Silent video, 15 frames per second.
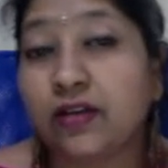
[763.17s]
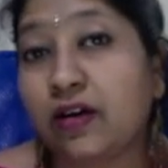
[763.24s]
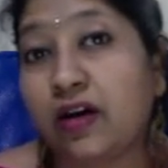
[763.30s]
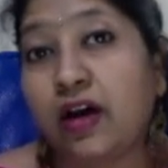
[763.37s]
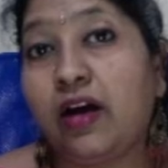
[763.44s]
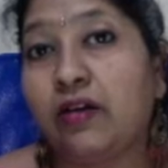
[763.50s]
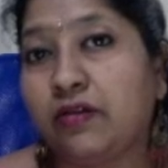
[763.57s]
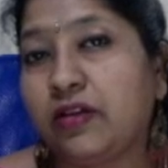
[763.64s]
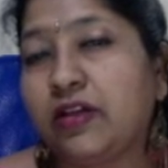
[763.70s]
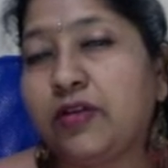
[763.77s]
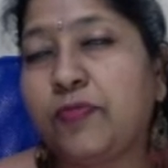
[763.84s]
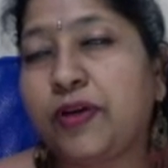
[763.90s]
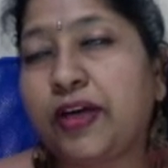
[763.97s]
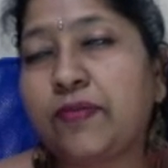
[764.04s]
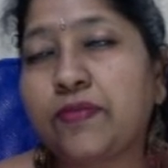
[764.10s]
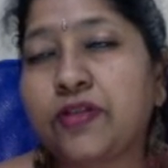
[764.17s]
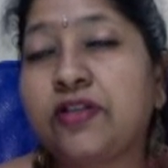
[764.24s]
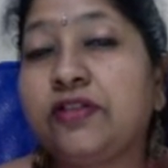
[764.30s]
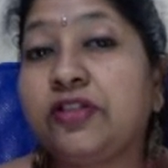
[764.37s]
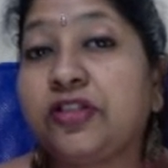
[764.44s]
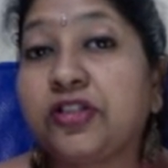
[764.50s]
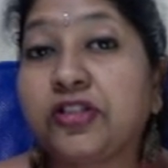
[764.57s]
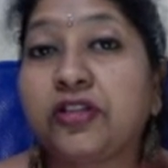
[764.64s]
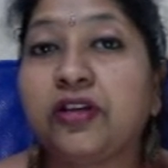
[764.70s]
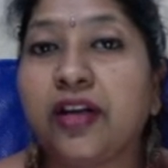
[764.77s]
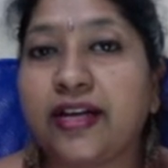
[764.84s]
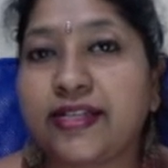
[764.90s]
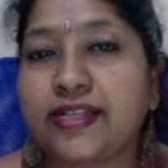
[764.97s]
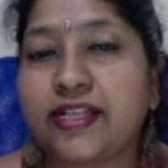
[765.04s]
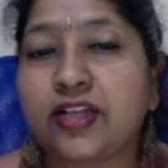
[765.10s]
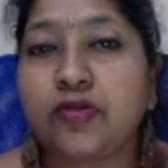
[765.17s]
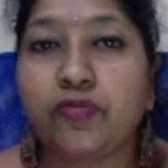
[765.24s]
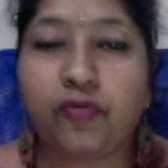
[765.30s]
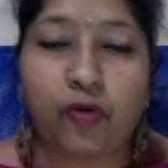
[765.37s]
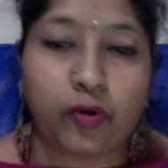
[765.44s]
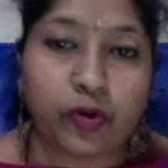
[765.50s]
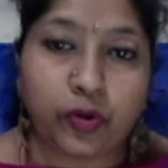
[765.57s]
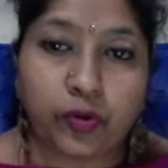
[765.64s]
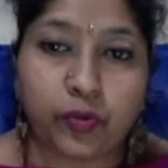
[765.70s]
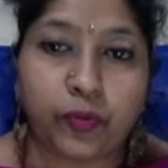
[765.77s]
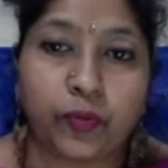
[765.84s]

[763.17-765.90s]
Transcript: It becomes a digital asset for you.